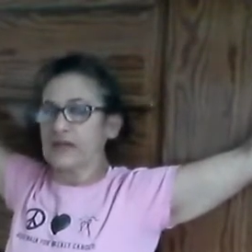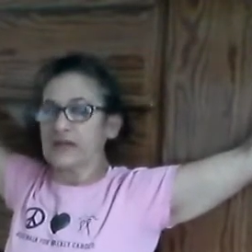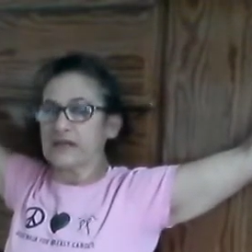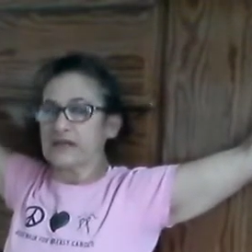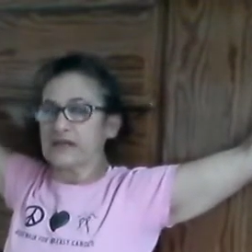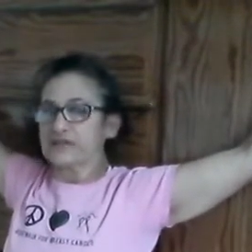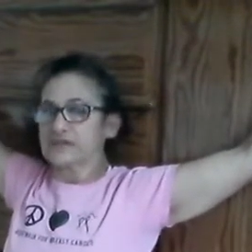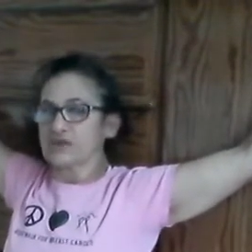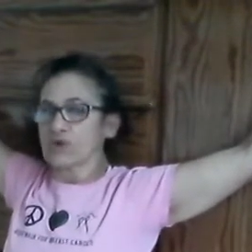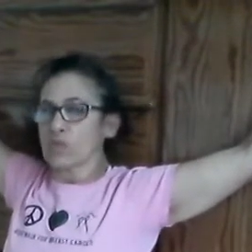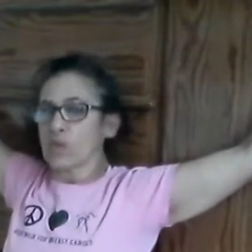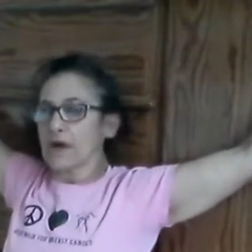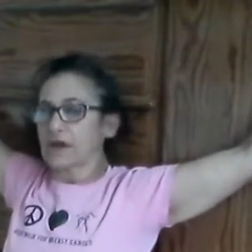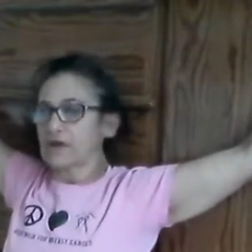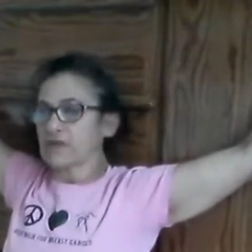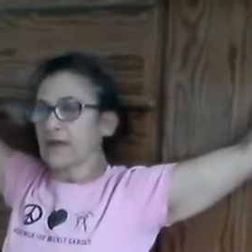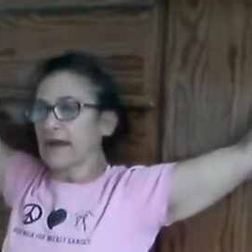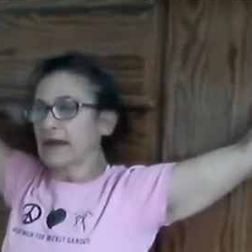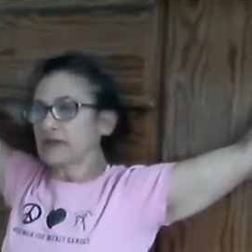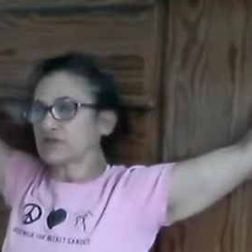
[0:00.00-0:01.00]
So what
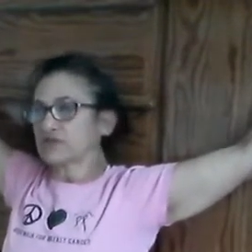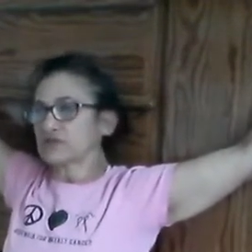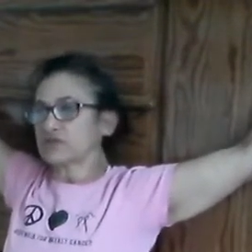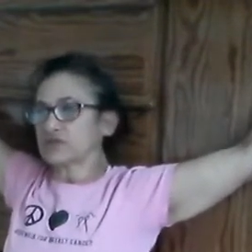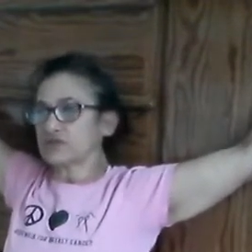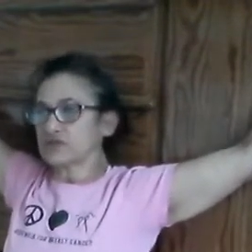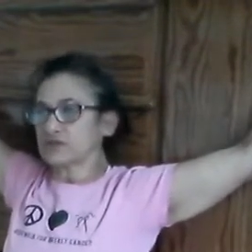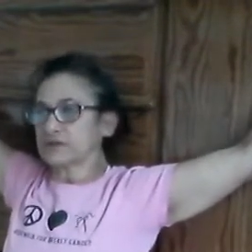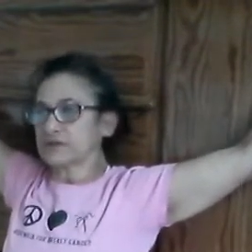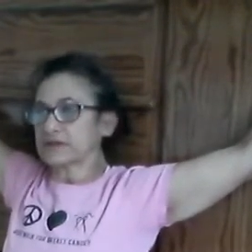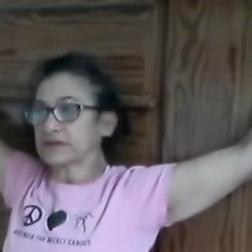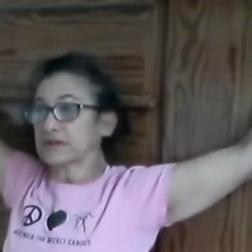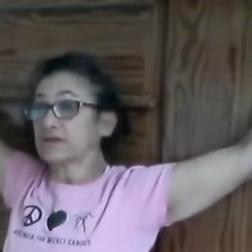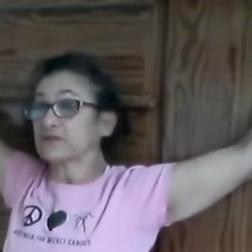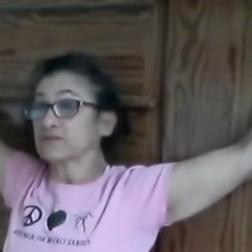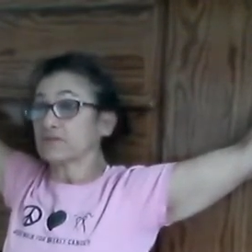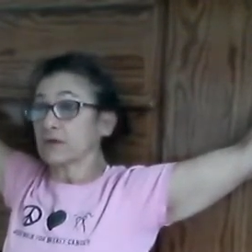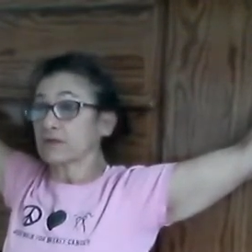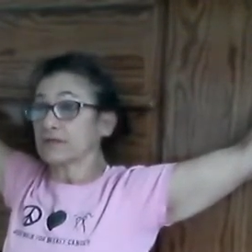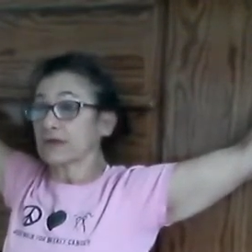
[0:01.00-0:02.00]
you're actually doing
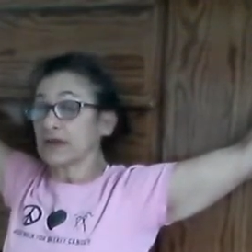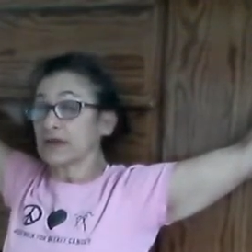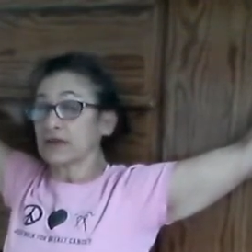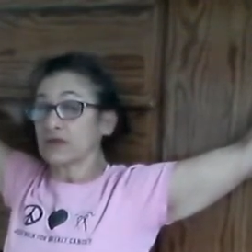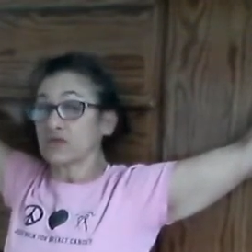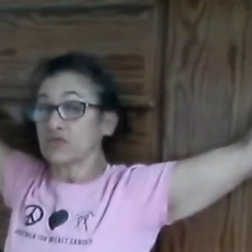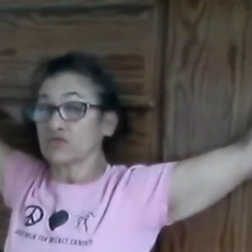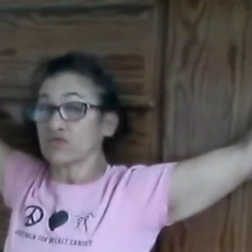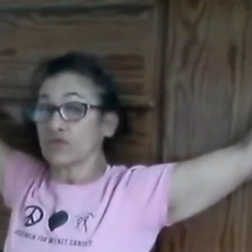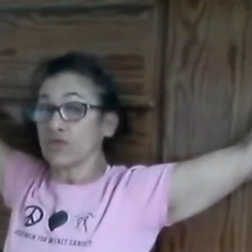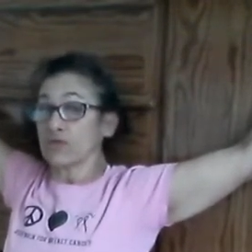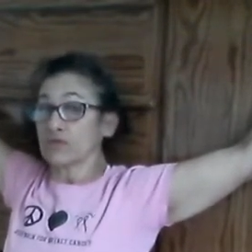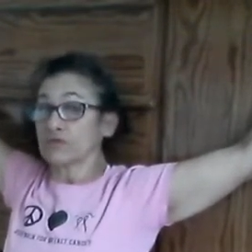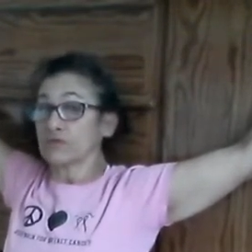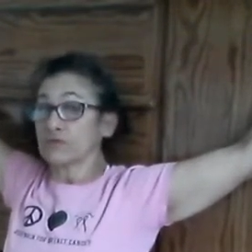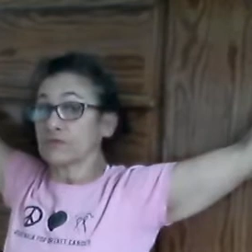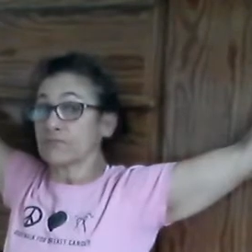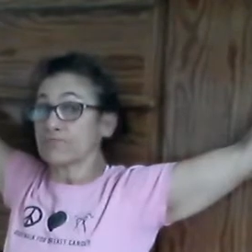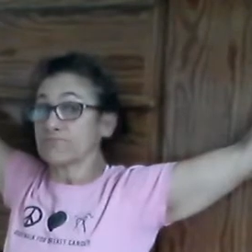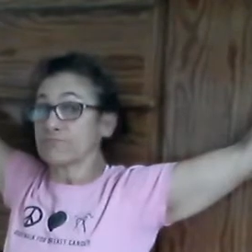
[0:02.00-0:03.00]
is rotating your
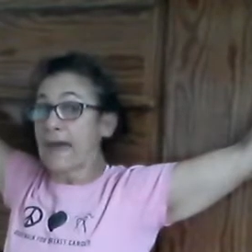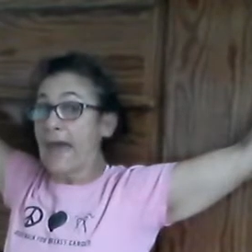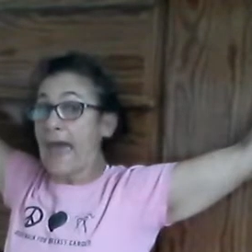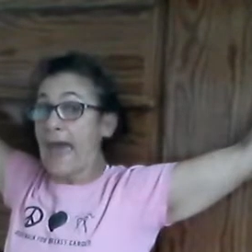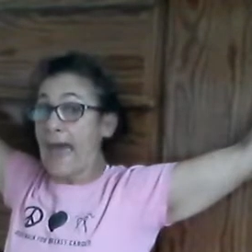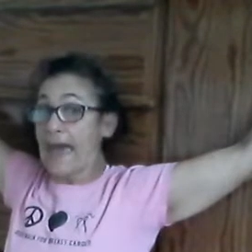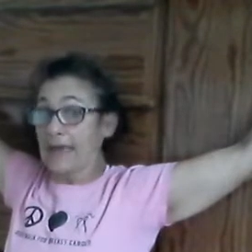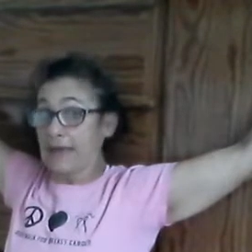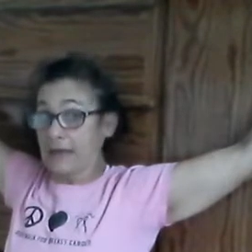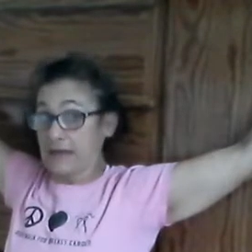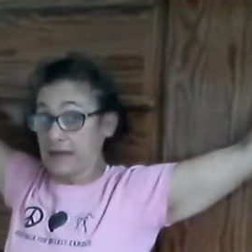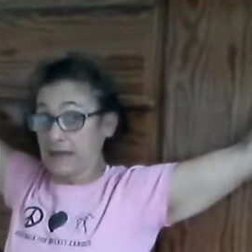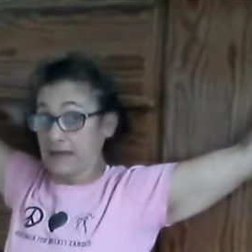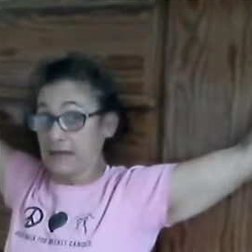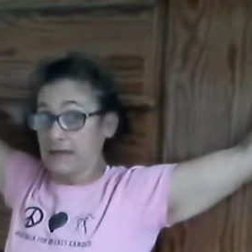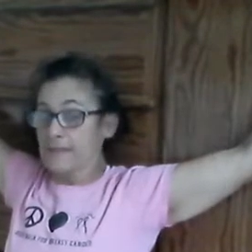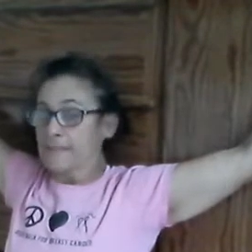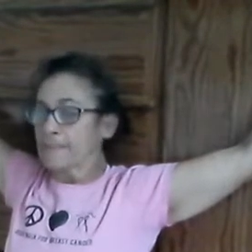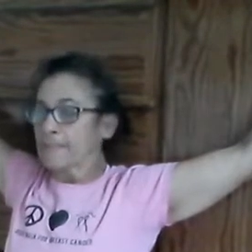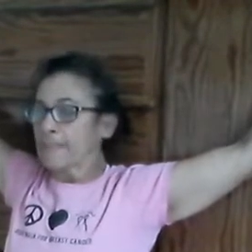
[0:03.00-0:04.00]
shoulders back
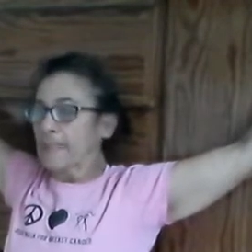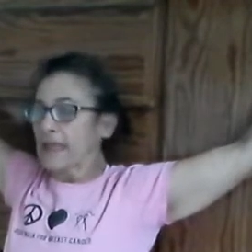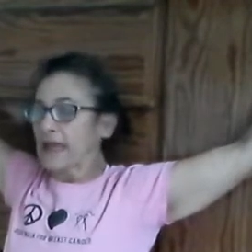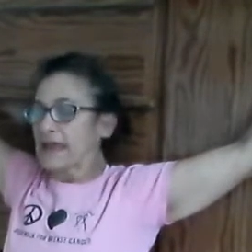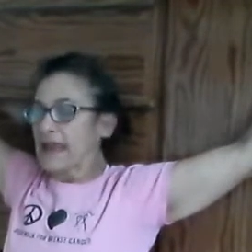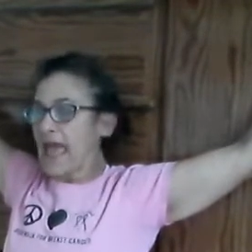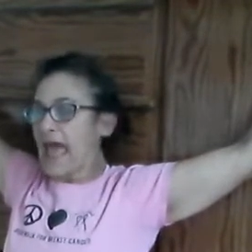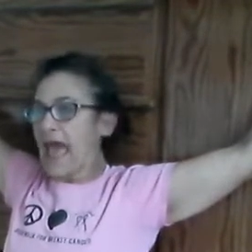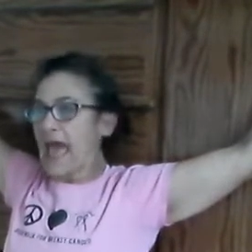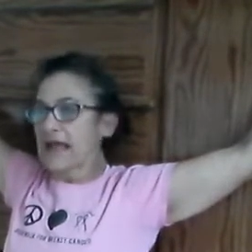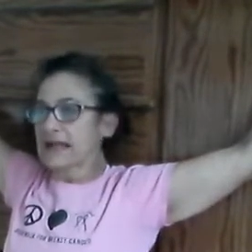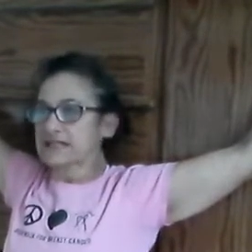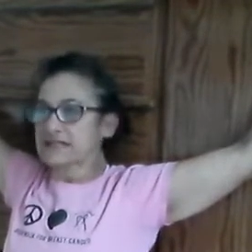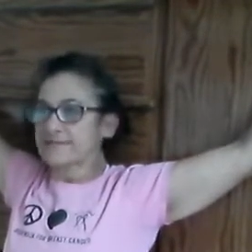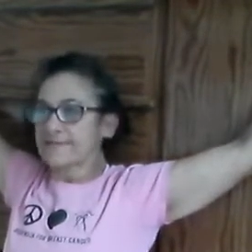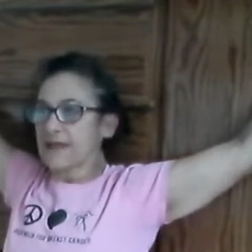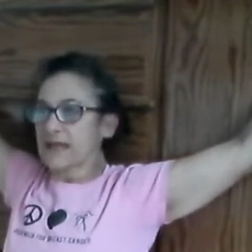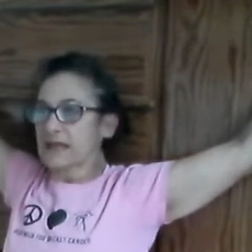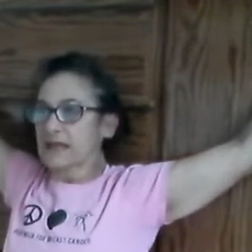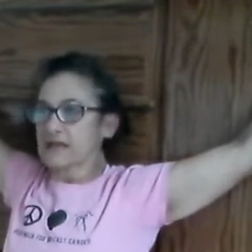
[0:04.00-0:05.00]
and
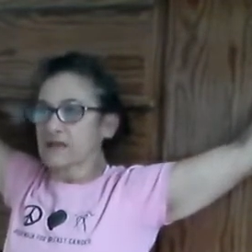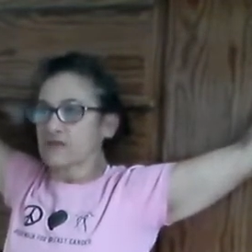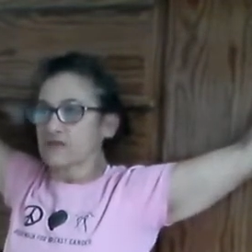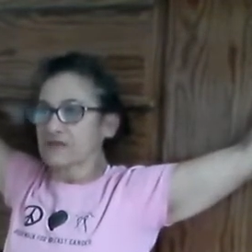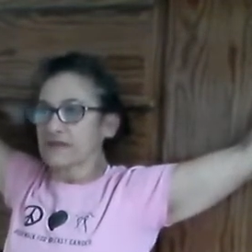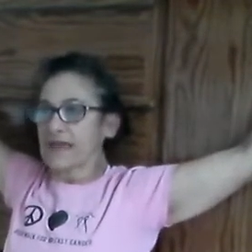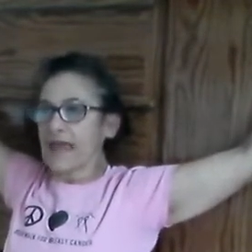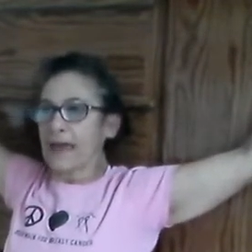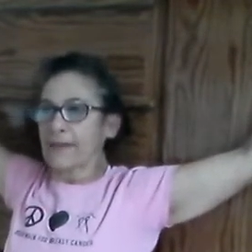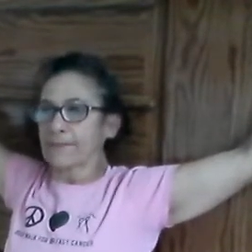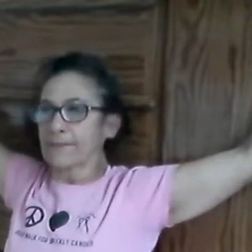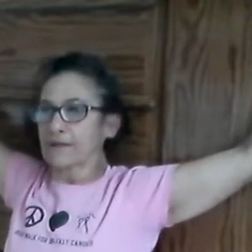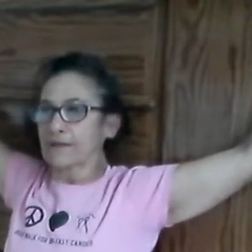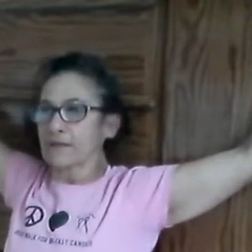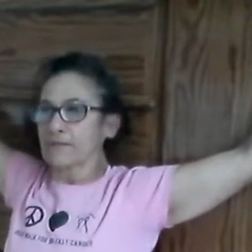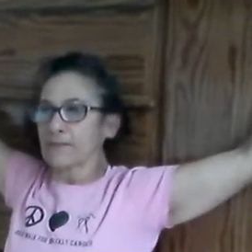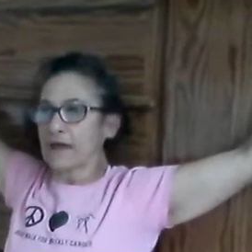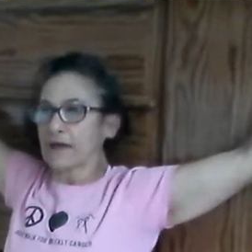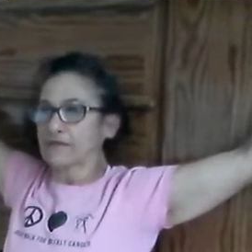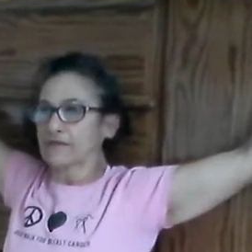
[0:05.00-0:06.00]
activating your
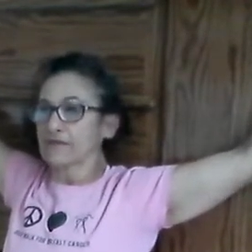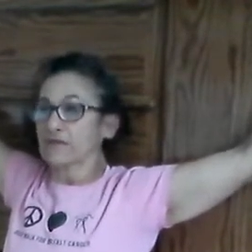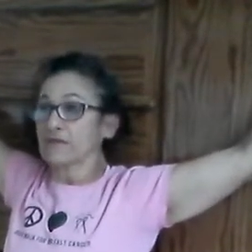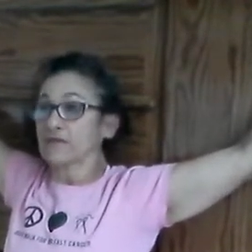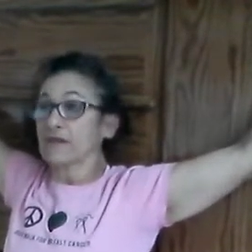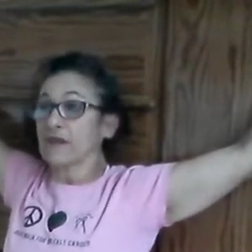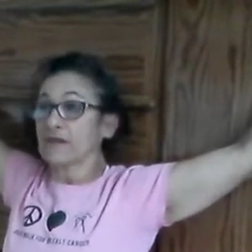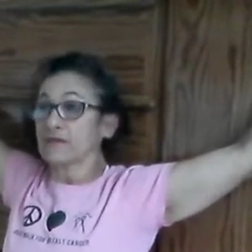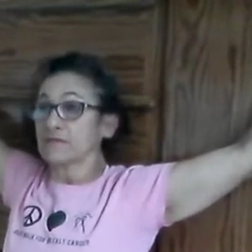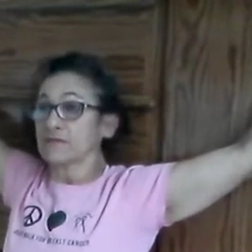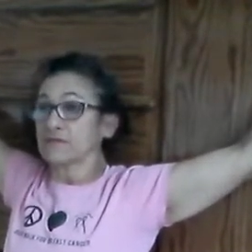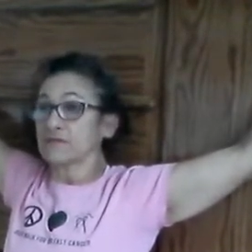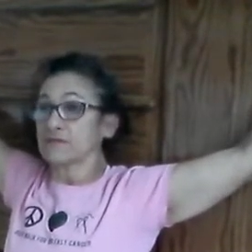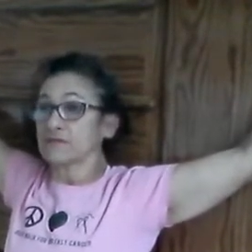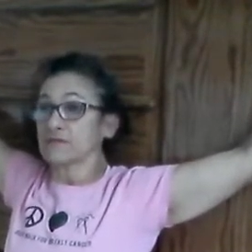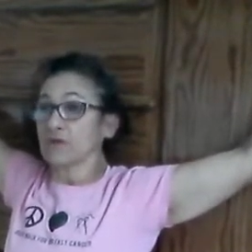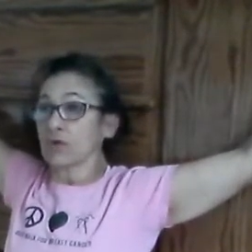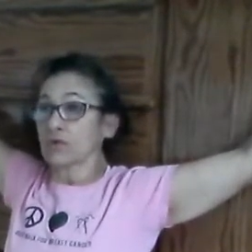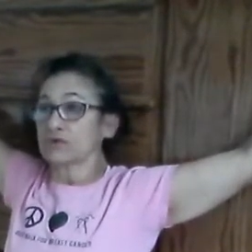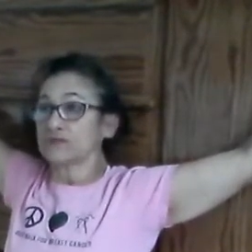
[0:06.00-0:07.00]
scapular muscles to
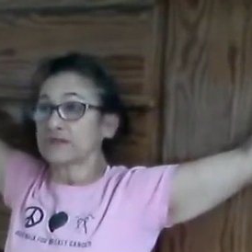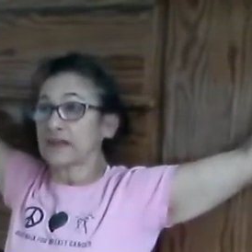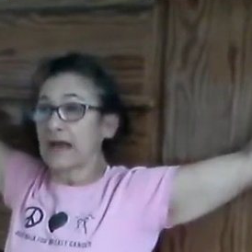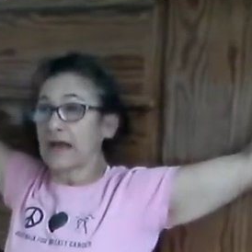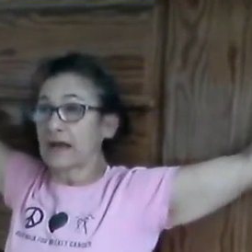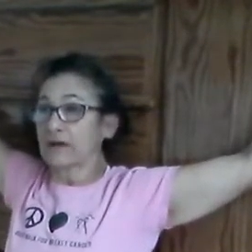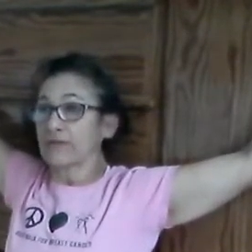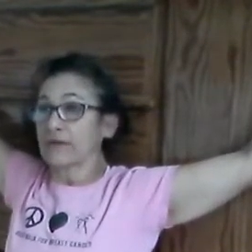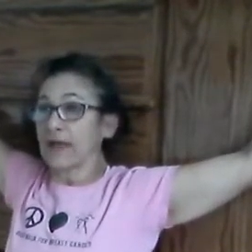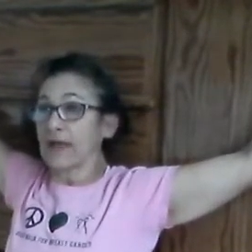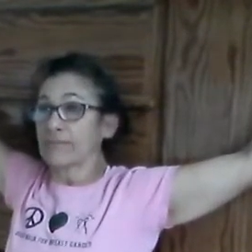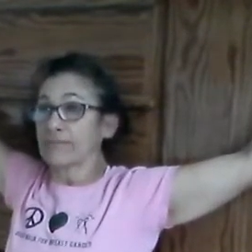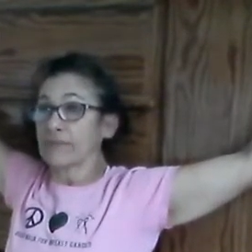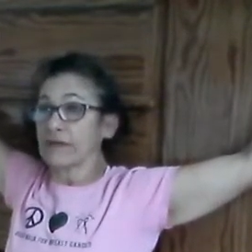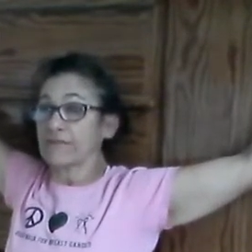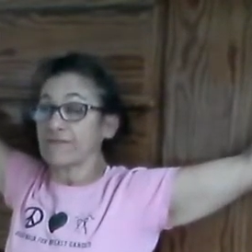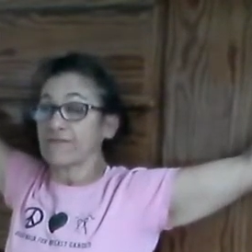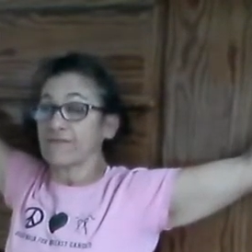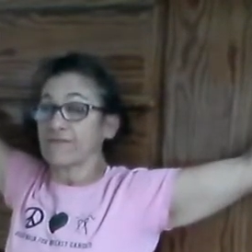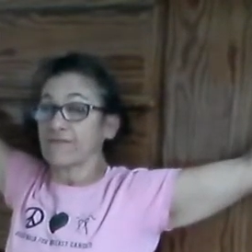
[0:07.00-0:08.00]
go down and
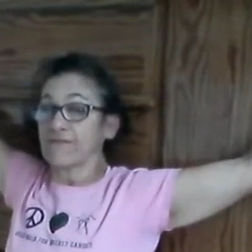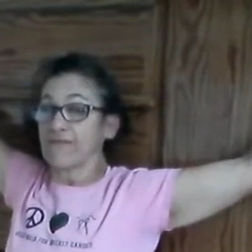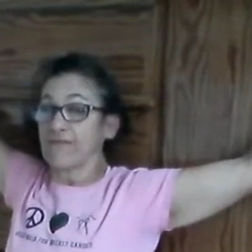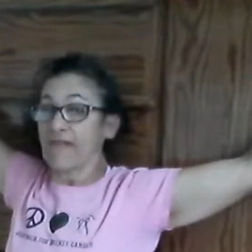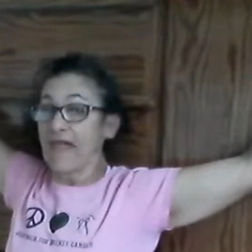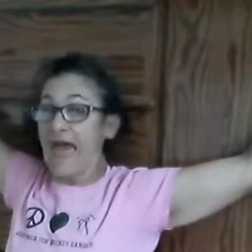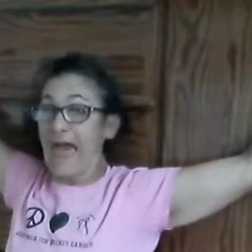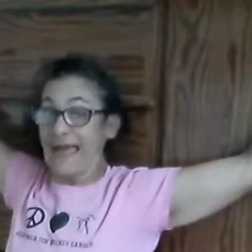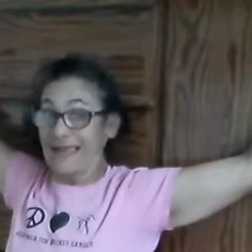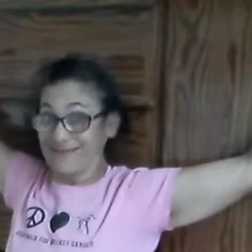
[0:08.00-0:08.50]
be flat.